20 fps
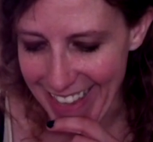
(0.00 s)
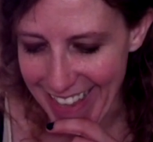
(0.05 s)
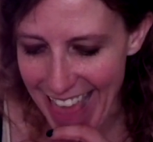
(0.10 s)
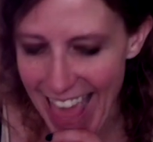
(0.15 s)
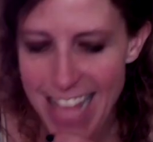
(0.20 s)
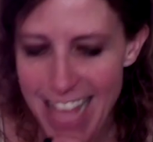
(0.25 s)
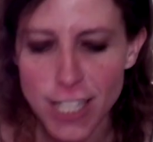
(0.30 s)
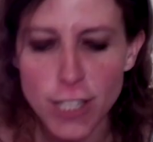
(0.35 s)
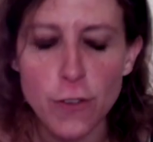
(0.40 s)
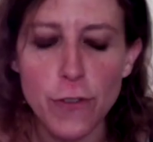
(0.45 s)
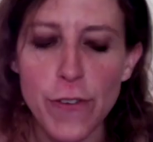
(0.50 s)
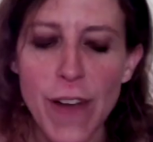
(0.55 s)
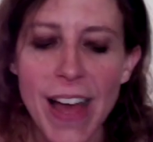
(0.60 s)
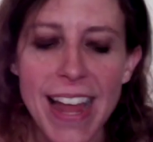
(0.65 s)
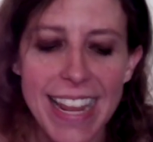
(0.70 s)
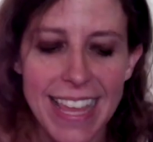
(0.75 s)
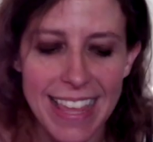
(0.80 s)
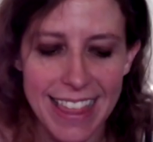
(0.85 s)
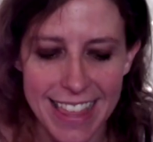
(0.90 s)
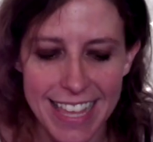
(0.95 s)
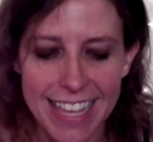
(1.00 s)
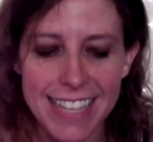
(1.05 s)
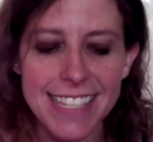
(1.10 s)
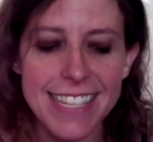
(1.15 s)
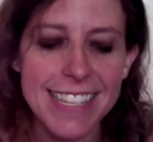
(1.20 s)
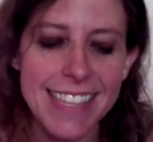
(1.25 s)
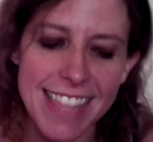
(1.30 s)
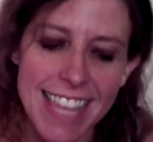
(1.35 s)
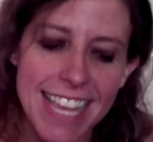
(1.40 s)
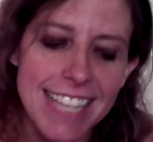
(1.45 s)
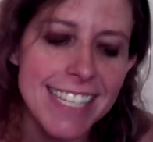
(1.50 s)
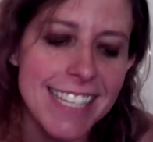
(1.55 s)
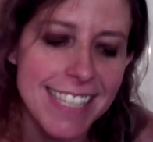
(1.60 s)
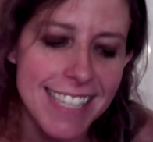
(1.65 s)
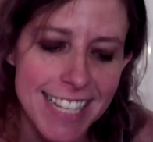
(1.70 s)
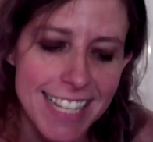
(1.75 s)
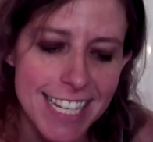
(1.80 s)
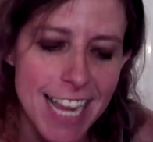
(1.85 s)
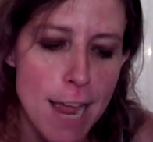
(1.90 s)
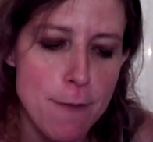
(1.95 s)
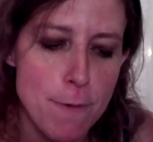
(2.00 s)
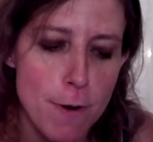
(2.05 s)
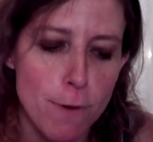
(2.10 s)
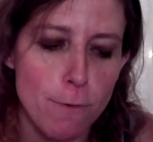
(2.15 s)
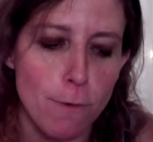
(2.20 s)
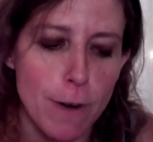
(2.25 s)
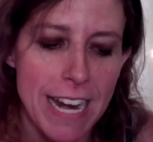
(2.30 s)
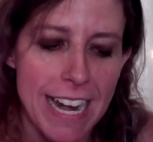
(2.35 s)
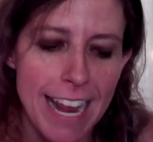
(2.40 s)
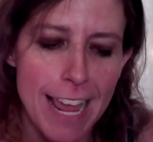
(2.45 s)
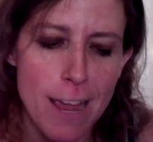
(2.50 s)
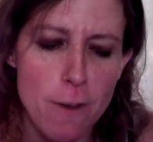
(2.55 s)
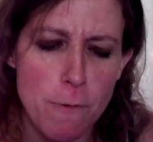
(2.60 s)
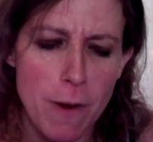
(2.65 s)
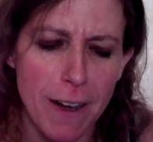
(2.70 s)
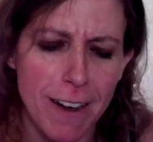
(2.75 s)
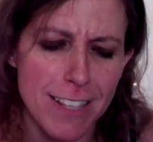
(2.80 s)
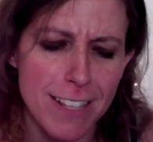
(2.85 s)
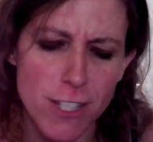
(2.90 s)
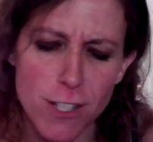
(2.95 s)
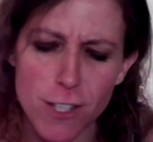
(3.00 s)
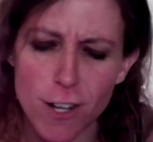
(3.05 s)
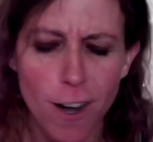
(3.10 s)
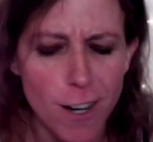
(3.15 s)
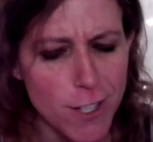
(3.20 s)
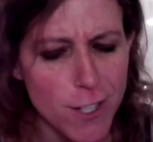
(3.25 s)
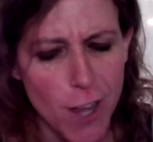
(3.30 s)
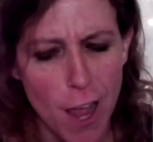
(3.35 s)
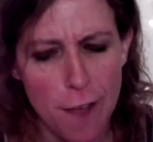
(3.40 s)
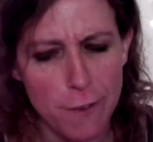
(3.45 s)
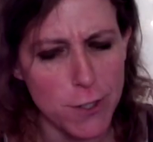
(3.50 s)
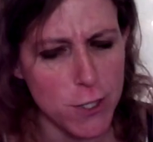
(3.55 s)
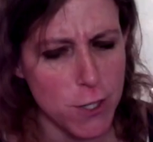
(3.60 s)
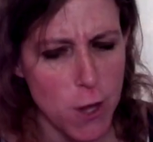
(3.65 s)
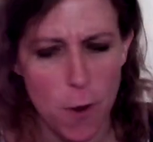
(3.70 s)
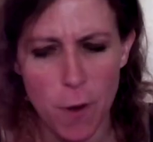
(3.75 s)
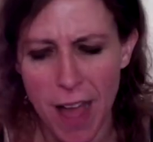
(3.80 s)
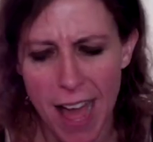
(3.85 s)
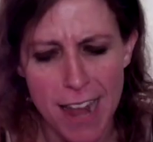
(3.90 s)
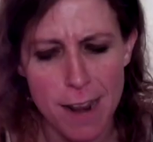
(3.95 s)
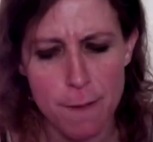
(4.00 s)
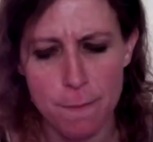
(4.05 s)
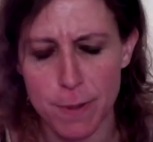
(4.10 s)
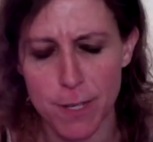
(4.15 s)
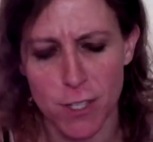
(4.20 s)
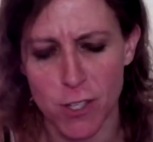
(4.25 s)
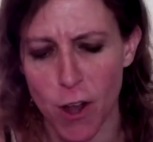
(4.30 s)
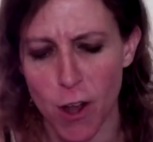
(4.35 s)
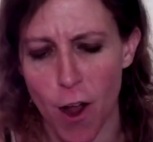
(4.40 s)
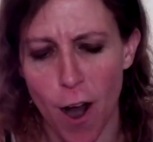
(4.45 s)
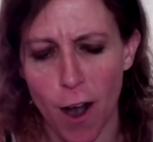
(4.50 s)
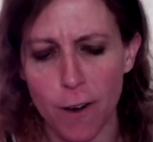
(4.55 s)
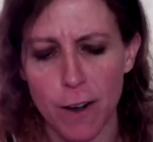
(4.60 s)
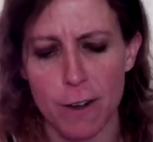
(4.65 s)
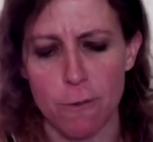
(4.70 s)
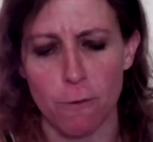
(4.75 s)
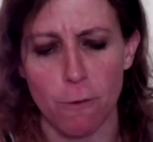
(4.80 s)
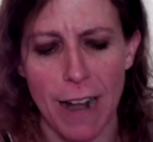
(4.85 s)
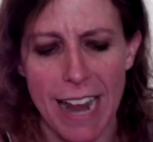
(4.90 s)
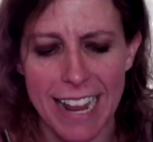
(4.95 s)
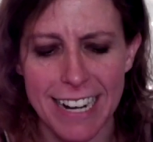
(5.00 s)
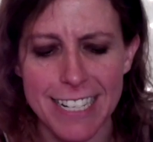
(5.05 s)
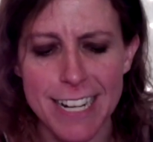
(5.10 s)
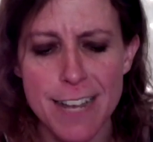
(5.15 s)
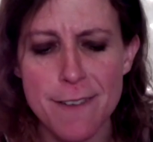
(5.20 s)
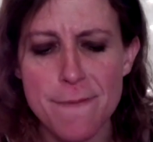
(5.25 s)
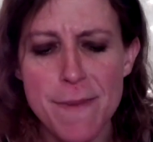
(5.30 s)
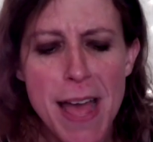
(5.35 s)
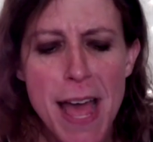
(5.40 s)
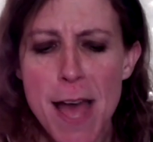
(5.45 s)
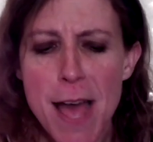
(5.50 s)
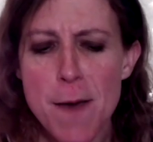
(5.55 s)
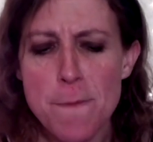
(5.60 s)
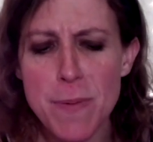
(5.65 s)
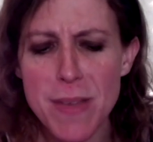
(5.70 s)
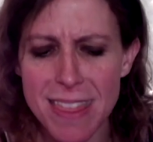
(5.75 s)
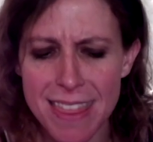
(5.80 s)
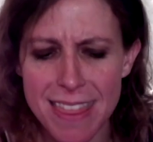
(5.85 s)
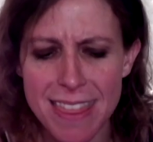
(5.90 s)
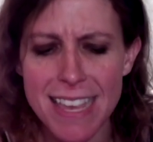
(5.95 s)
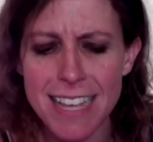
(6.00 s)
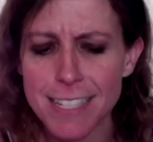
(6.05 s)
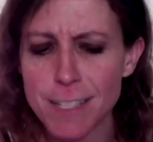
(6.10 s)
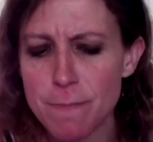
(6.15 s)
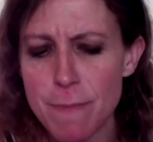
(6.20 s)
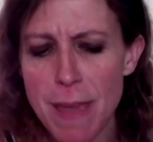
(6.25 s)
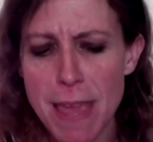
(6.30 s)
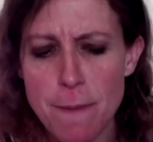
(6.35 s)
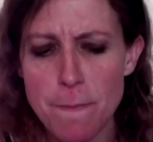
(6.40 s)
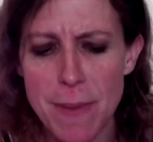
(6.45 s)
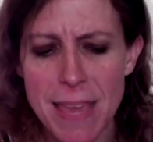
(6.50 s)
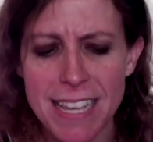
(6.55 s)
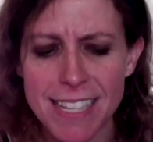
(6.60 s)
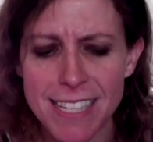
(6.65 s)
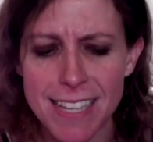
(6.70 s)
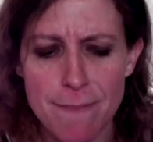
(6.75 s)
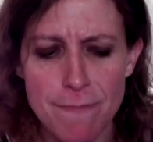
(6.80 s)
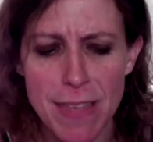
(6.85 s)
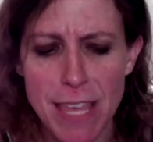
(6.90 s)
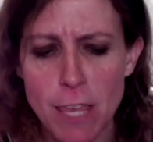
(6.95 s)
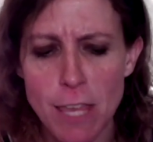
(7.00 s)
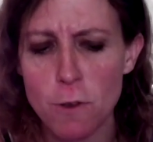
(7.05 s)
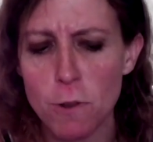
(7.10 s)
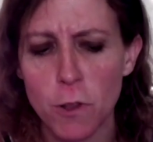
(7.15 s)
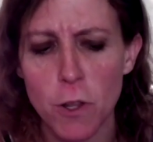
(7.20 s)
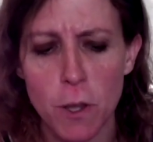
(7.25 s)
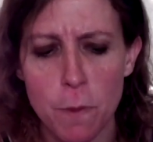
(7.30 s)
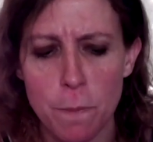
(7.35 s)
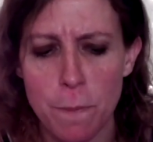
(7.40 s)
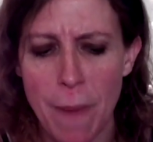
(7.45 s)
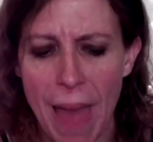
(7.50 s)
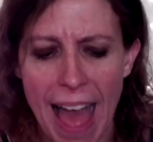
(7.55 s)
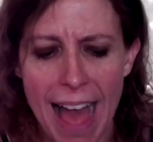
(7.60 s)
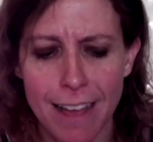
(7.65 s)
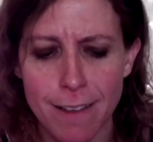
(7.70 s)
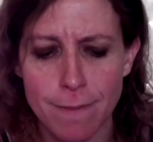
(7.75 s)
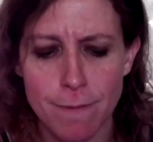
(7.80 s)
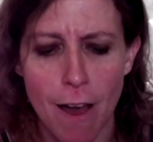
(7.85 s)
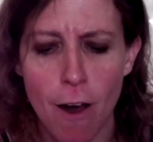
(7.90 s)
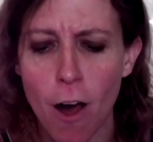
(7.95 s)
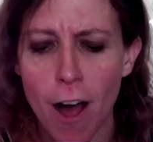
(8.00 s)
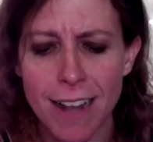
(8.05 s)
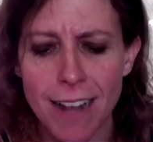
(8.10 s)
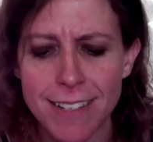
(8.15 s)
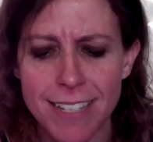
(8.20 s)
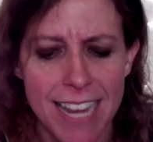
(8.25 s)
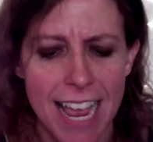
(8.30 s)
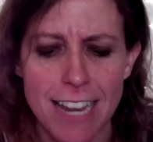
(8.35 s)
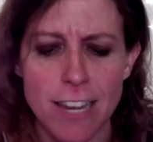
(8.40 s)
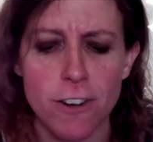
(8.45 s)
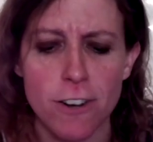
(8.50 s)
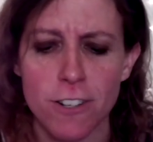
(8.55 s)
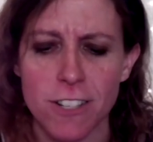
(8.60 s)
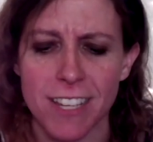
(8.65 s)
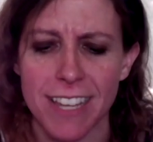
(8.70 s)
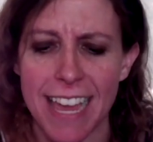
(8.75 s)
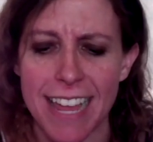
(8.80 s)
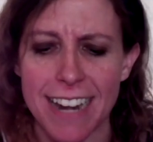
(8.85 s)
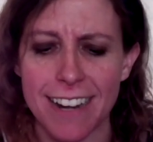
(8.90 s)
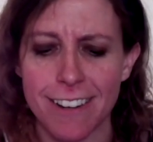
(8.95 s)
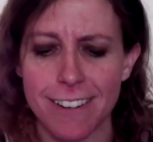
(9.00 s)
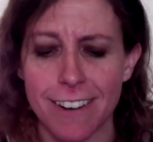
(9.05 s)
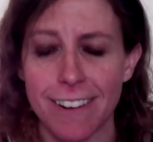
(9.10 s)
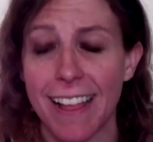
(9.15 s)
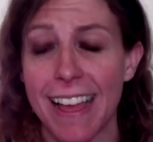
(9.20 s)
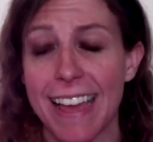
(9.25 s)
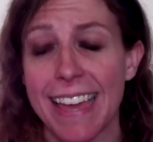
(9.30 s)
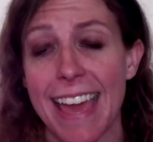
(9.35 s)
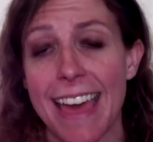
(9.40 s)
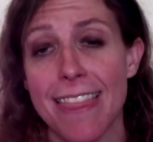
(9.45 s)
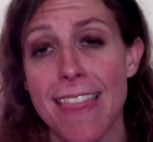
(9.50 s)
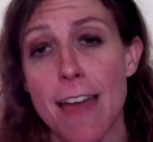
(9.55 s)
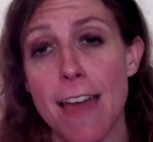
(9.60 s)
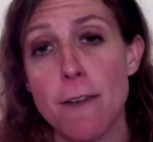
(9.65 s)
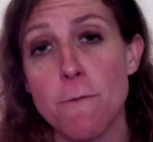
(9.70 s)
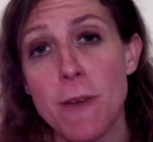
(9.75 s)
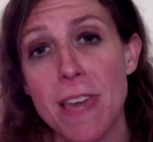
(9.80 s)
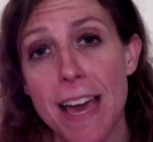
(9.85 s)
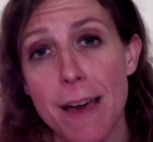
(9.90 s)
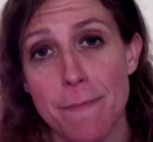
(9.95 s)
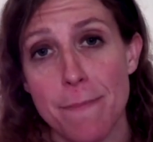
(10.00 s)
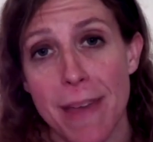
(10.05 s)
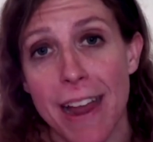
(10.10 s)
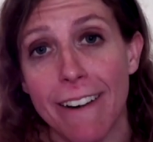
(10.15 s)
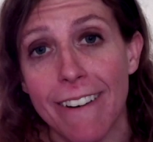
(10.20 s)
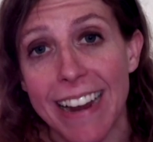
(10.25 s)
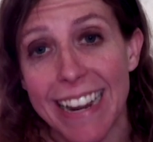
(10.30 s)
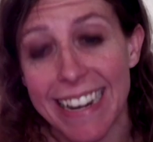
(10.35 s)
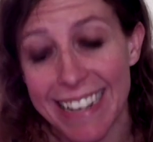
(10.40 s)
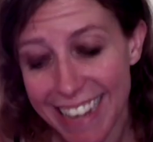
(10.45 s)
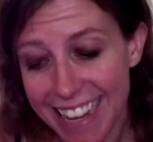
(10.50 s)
It's funny, this is the type of reading where it starts off so kind of bizarre and random, but this may be something you look back on 10 years later and you're like, and then we got married.